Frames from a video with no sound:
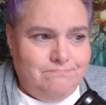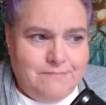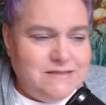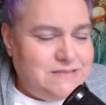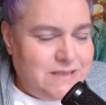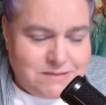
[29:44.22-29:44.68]

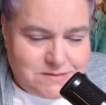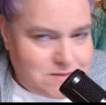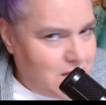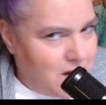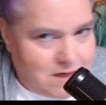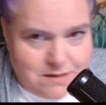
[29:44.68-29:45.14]
It's
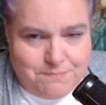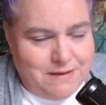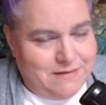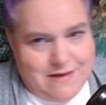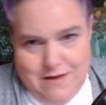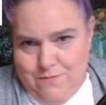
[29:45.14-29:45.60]
not going to
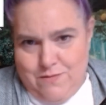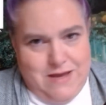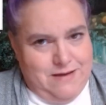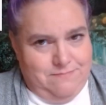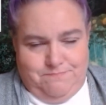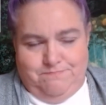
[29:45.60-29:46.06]
be that
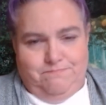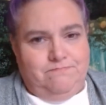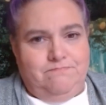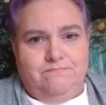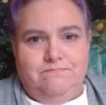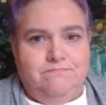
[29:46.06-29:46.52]
way.
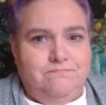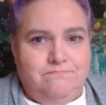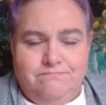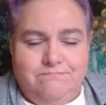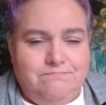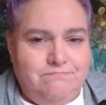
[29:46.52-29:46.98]

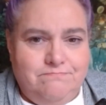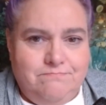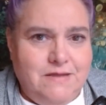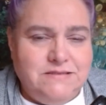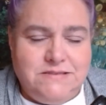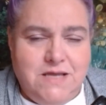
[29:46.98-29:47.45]

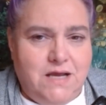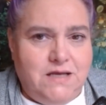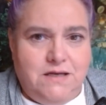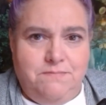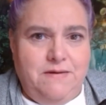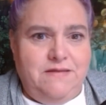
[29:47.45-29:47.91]
It's not
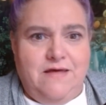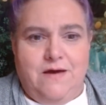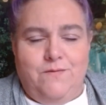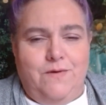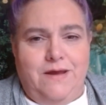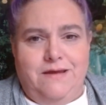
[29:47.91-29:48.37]
going to be
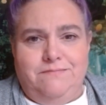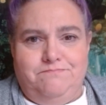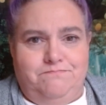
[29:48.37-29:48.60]
that way.